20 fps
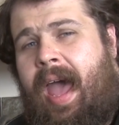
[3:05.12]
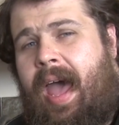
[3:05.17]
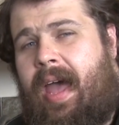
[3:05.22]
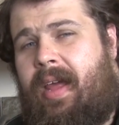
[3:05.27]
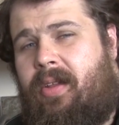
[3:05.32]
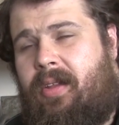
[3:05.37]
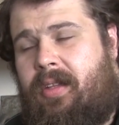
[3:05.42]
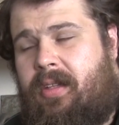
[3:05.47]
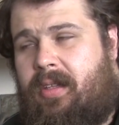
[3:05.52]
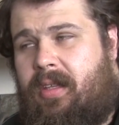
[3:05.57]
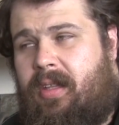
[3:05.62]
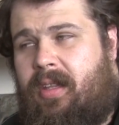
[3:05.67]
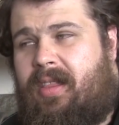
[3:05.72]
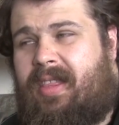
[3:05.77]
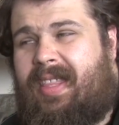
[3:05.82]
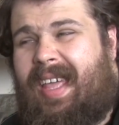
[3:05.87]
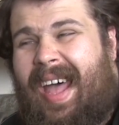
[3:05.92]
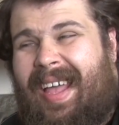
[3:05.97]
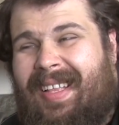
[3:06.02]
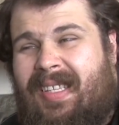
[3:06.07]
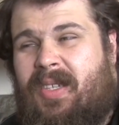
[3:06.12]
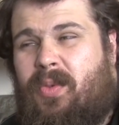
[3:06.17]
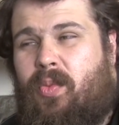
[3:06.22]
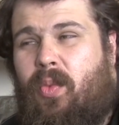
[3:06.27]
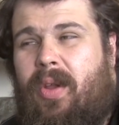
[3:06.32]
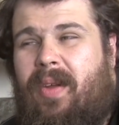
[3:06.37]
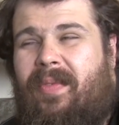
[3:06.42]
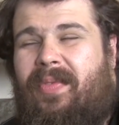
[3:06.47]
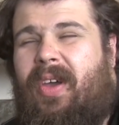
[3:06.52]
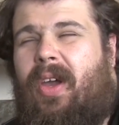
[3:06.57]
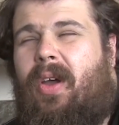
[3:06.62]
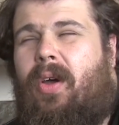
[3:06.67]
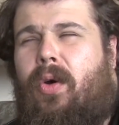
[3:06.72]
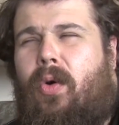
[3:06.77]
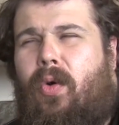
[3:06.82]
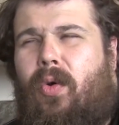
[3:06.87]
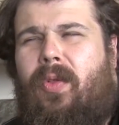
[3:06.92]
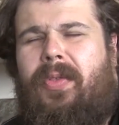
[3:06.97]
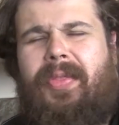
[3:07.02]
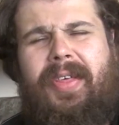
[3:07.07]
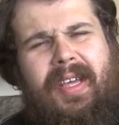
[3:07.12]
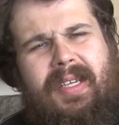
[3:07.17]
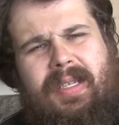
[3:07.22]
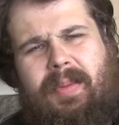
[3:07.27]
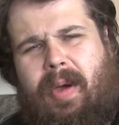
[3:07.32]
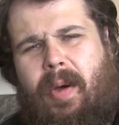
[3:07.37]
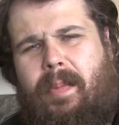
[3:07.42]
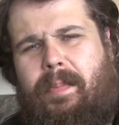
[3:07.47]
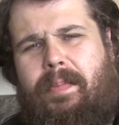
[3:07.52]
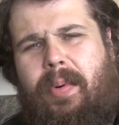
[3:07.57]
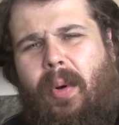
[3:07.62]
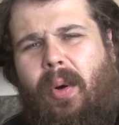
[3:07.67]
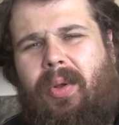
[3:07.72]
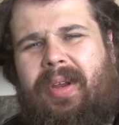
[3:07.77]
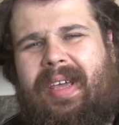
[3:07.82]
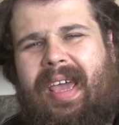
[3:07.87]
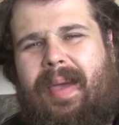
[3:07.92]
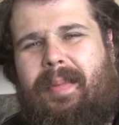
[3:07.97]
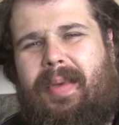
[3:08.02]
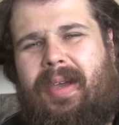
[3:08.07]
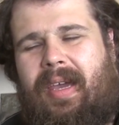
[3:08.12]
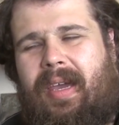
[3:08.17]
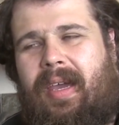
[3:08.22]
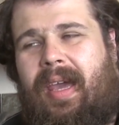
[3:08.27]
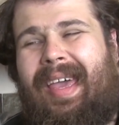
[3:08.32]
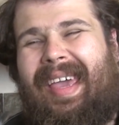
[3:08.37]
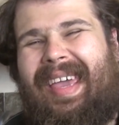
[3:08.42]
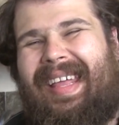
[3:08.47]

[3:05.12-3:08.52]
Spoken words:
And that's one of the cool things about board gaming.